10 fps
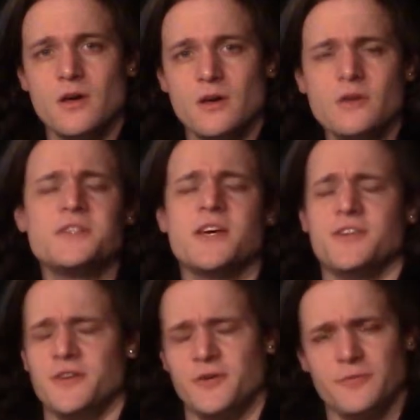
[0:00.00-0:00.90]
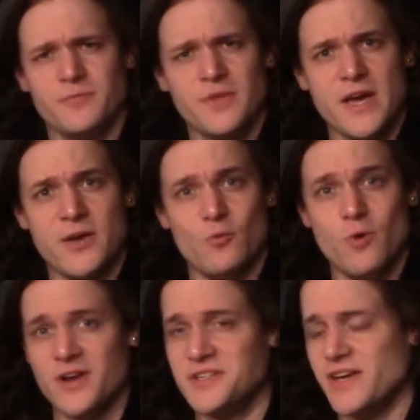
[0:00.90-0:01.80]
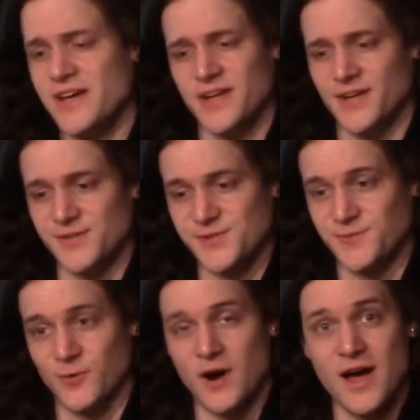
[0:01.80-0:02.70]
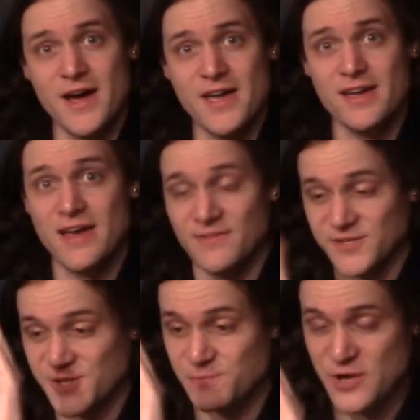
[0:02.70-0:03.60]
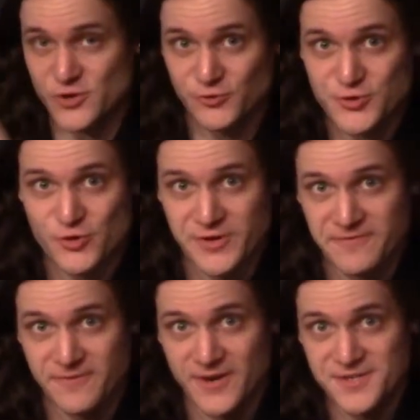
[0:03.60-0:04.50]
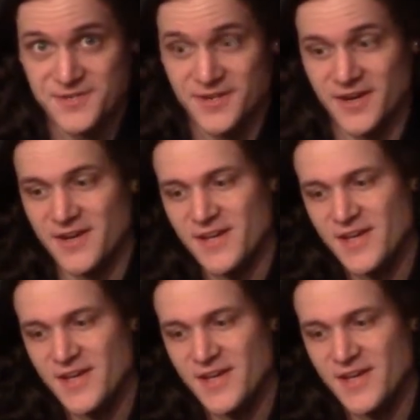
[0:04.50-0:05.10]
Good day to you, and what a day it is, for I have a special treat for us today.